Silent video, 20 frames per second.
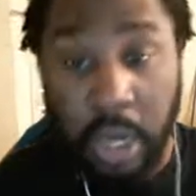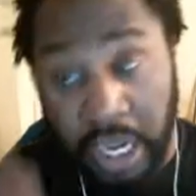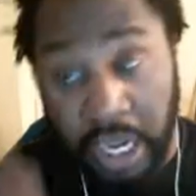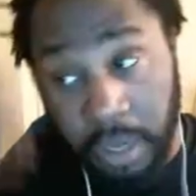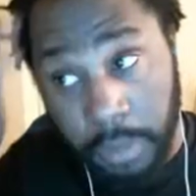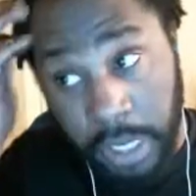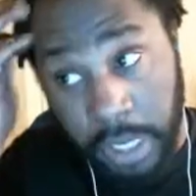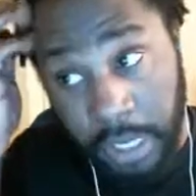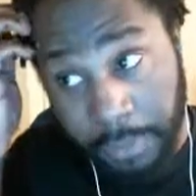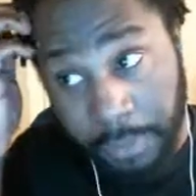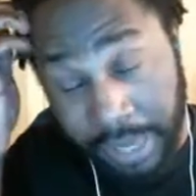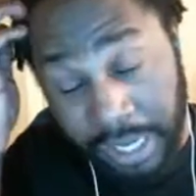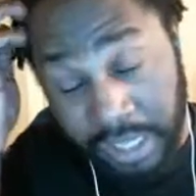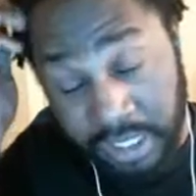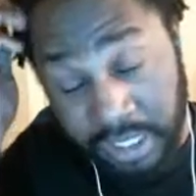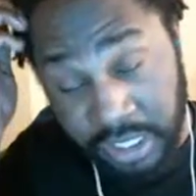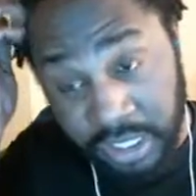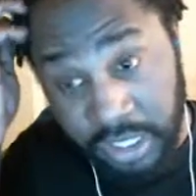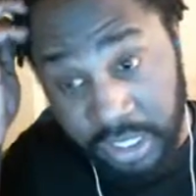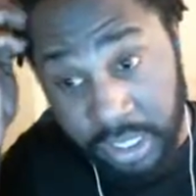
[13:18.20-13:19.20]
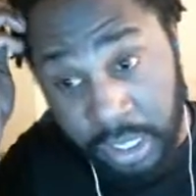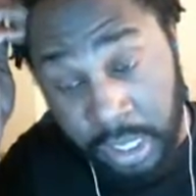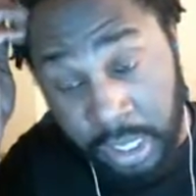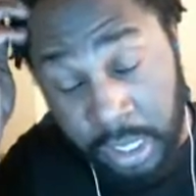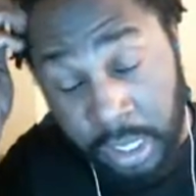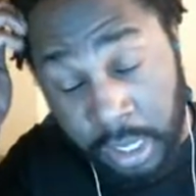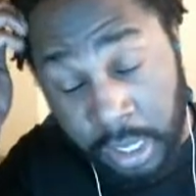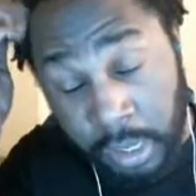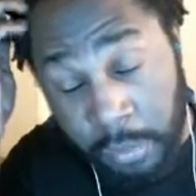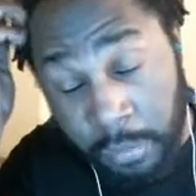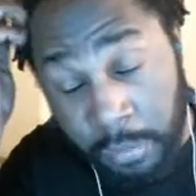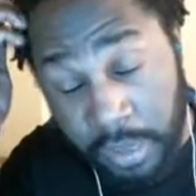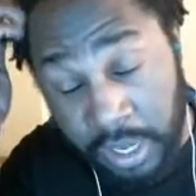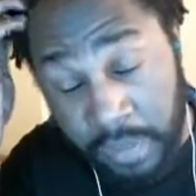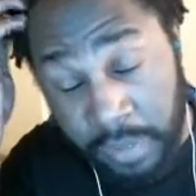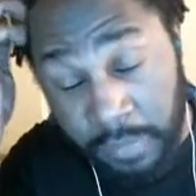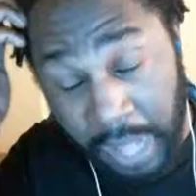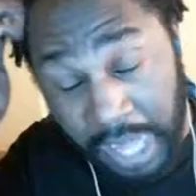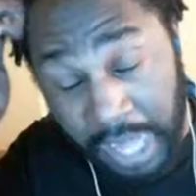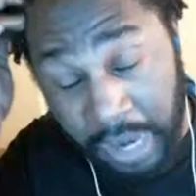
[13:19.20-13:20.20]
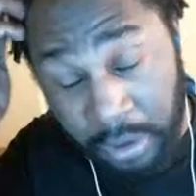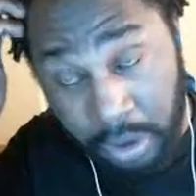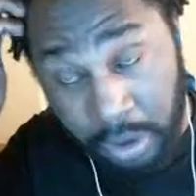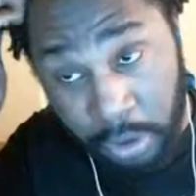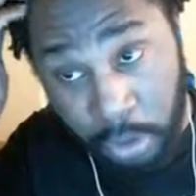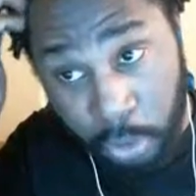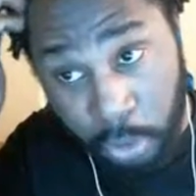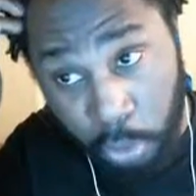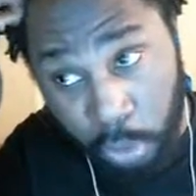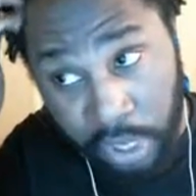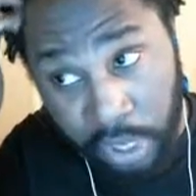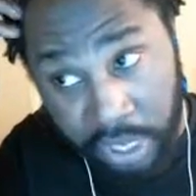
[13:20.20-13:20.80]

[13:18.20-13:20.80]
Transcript: I am. I apologize. But I don't know who